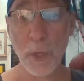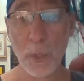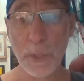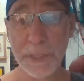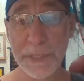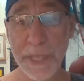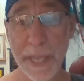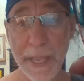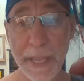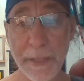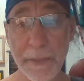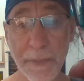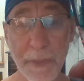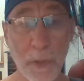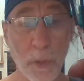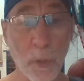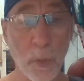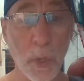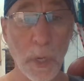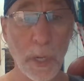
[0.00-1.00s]
or take
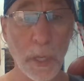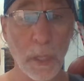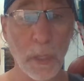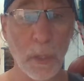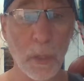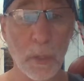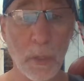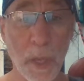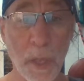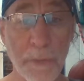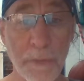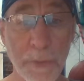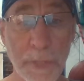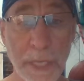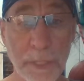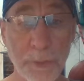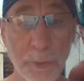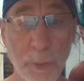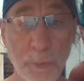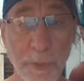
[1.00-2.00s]
their oil or other
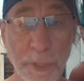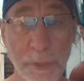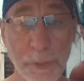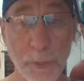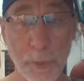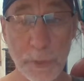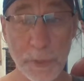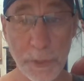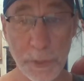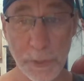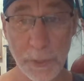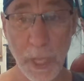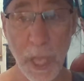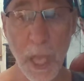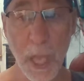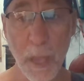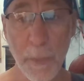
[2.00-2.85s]
natural resources,